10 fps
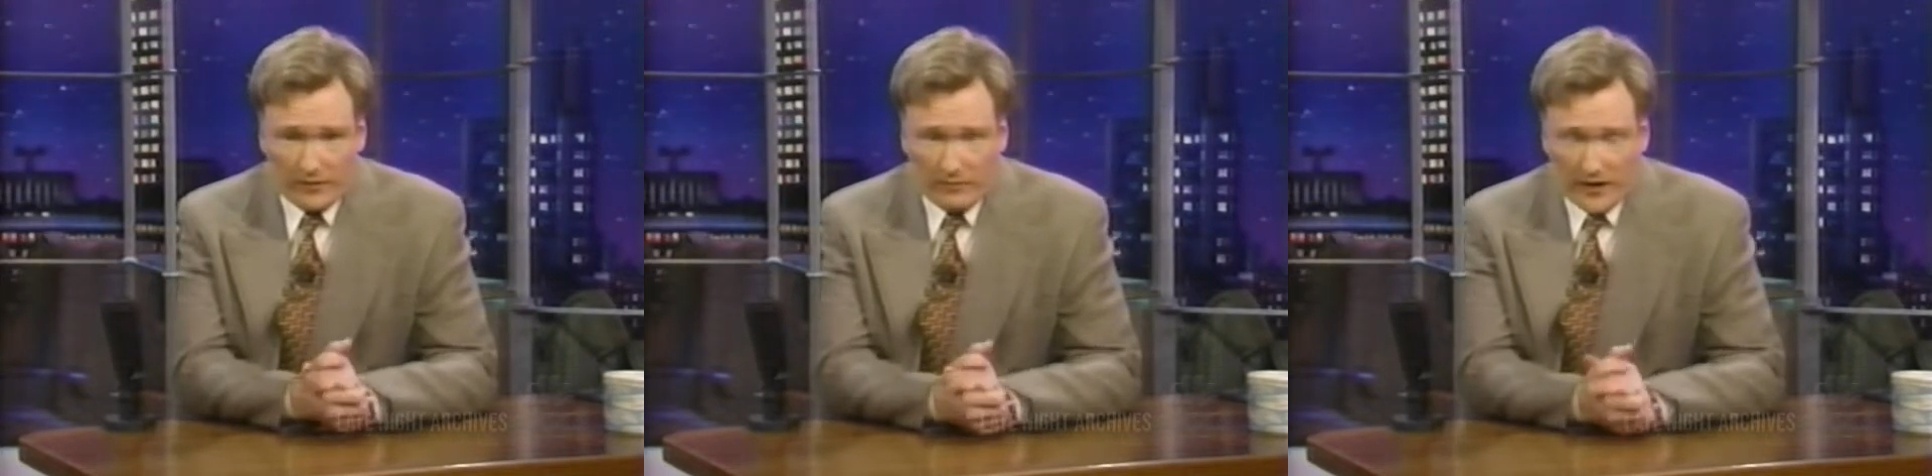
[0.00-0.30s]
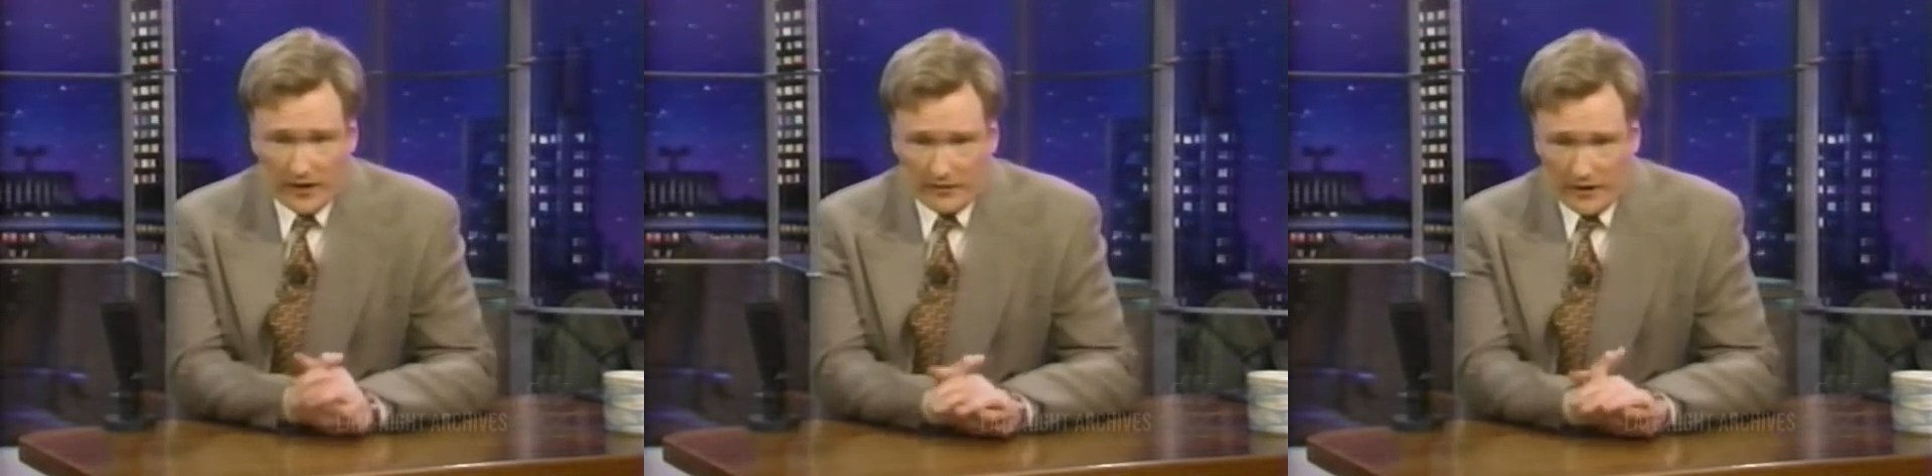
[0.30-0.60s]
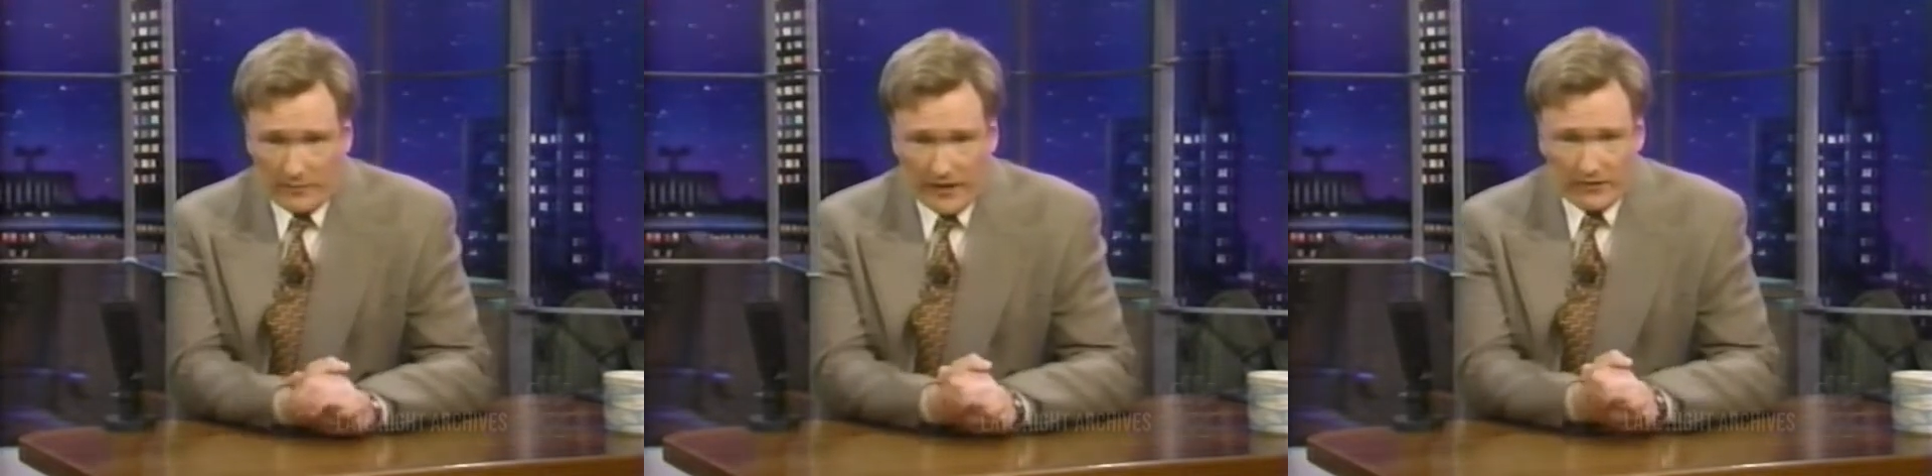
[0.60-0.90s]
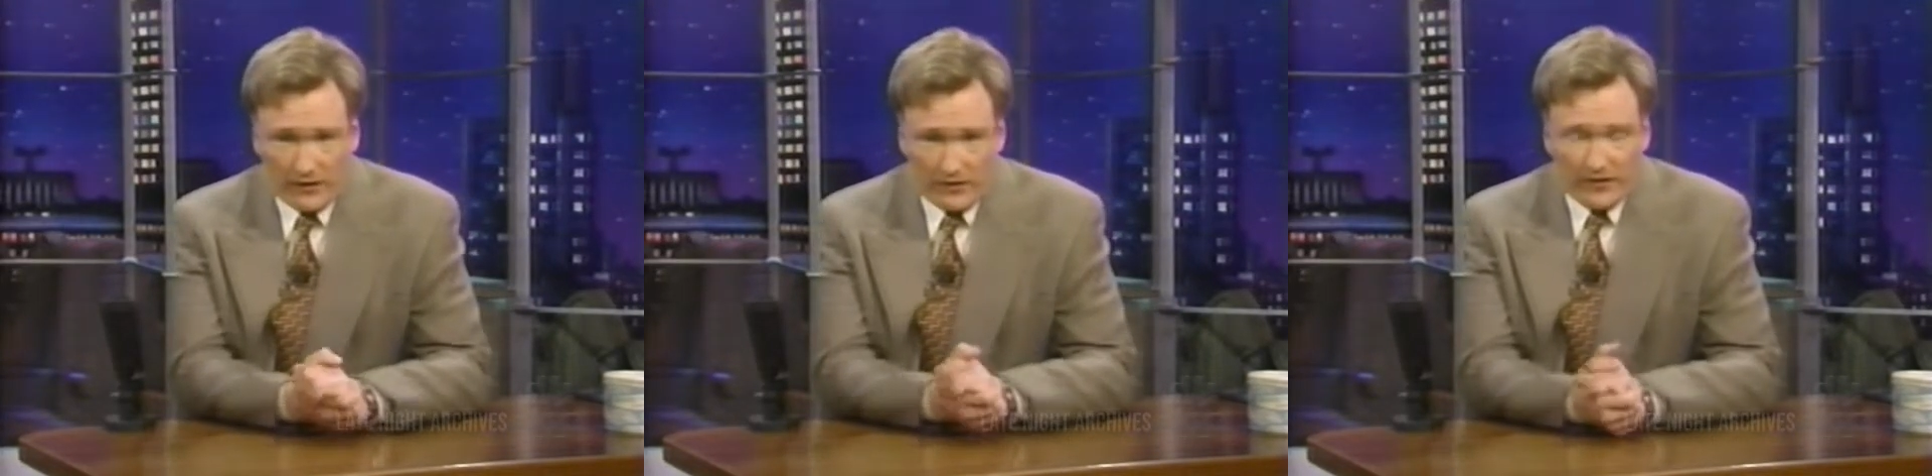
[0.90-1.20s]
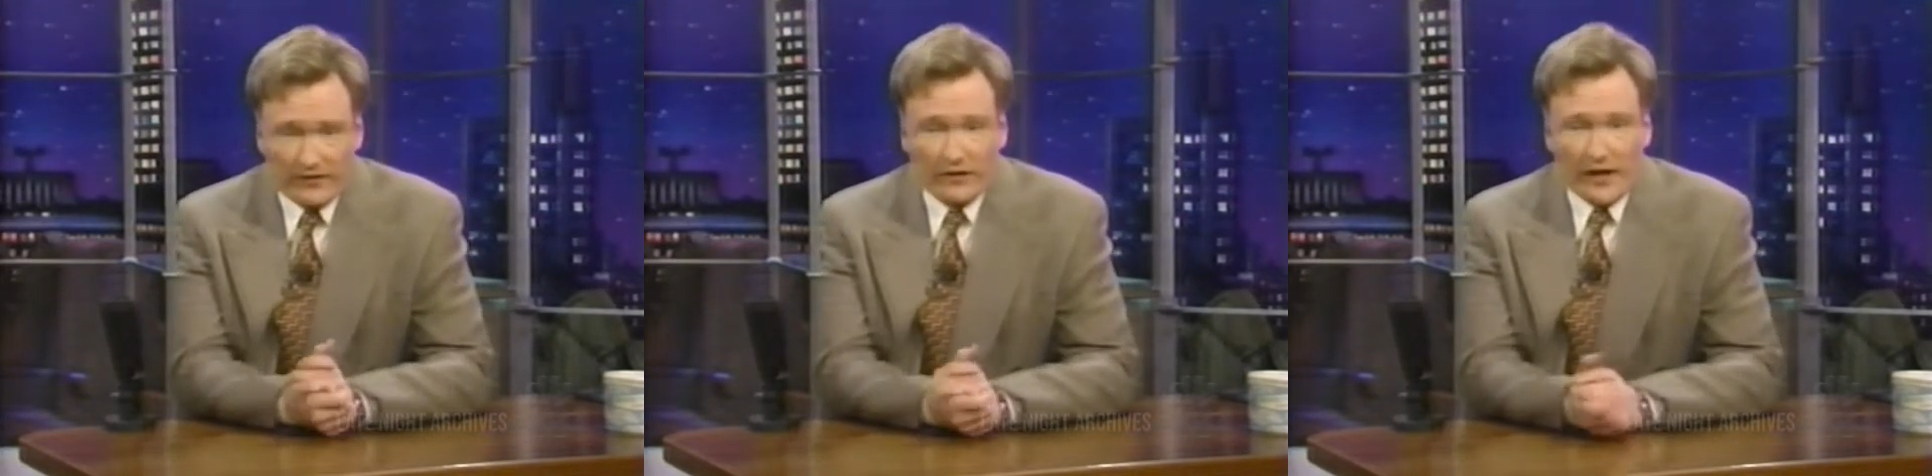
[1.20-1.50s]
immediately based on
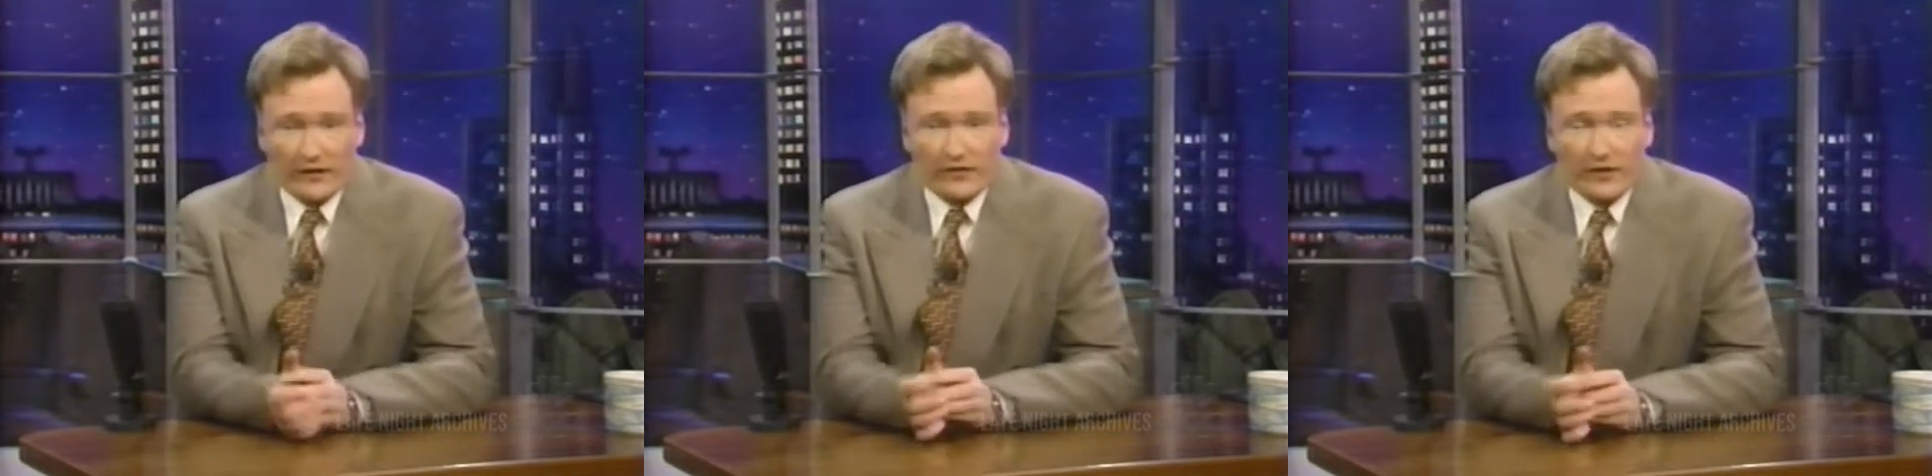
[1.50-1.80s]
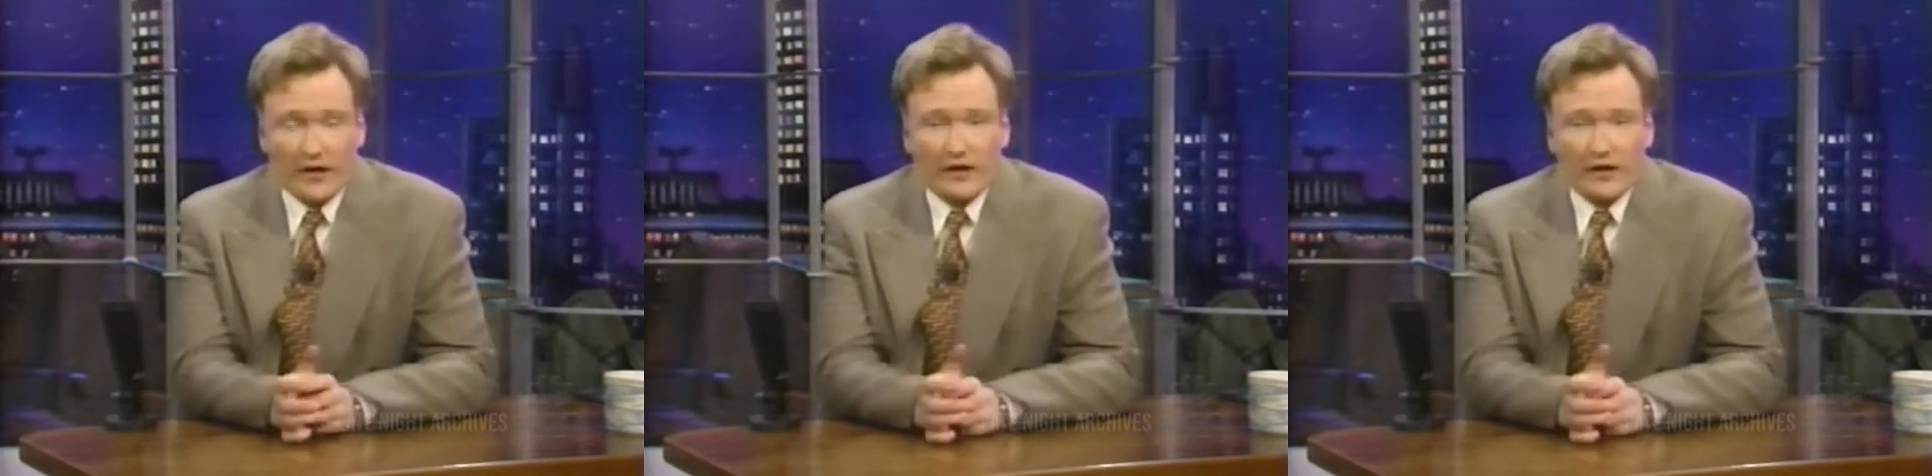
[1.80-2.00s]
six letters.